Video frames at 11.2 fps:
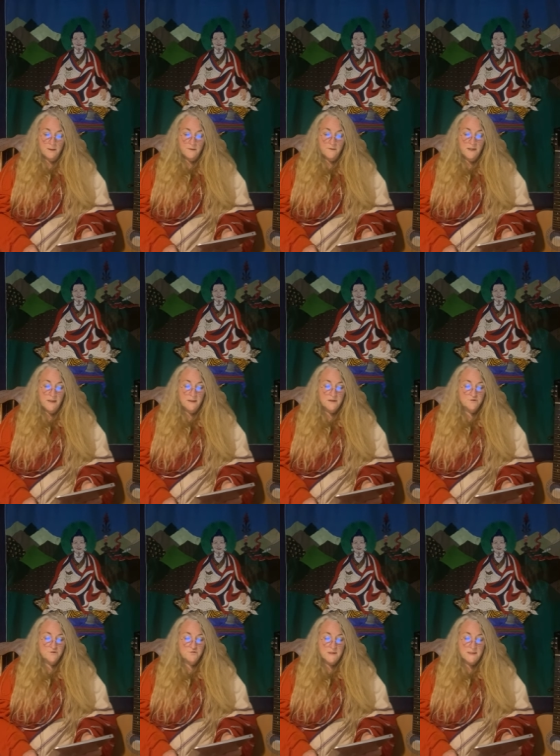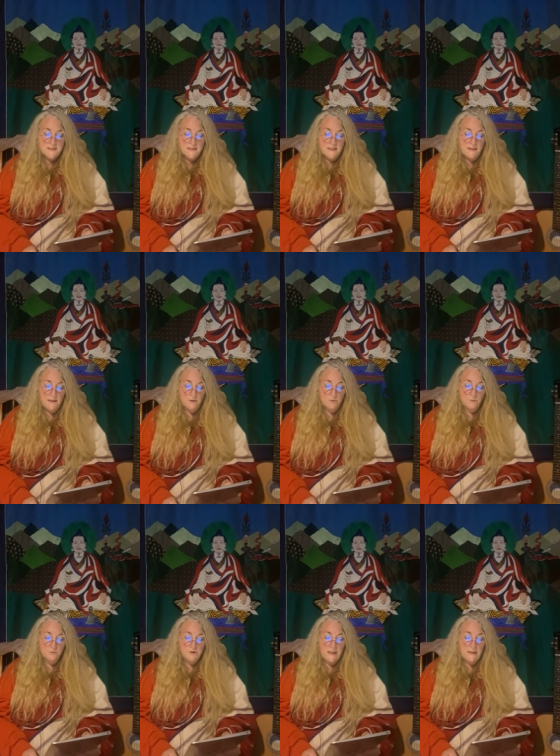The English drink tea
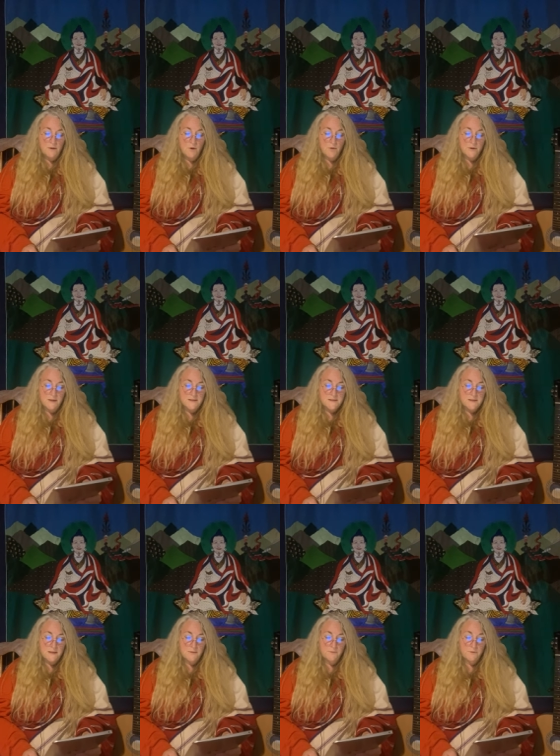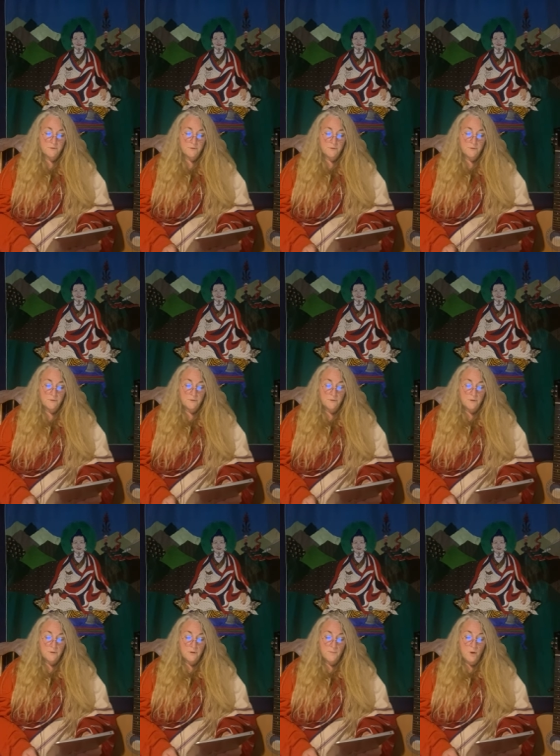all day long, it seemed.
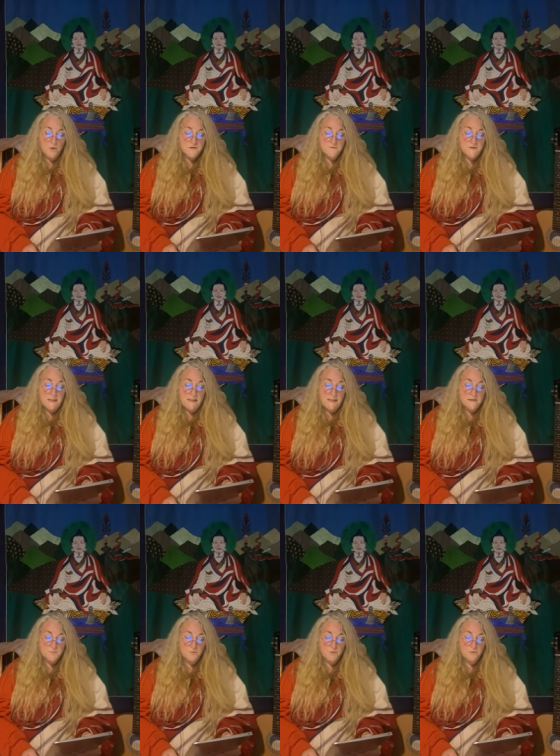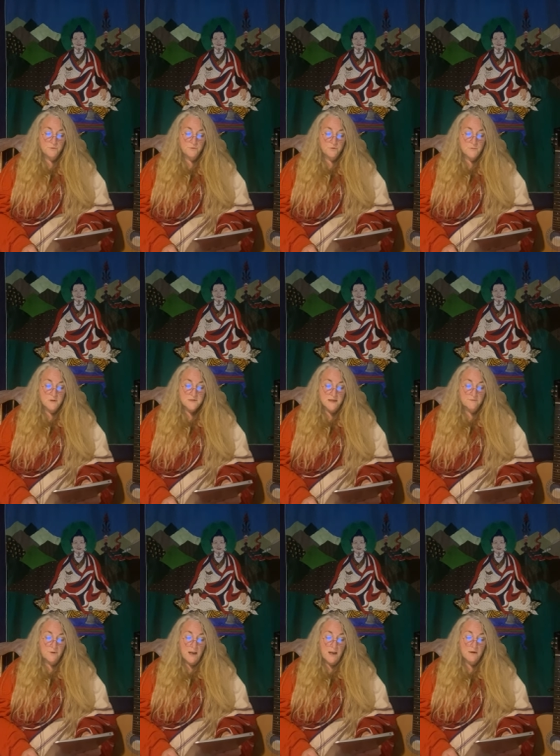A pot of tea is brewed almost
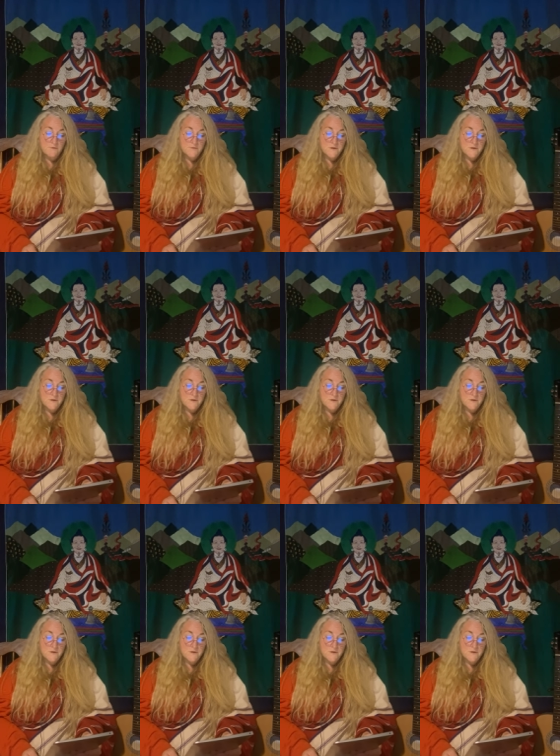every hour of the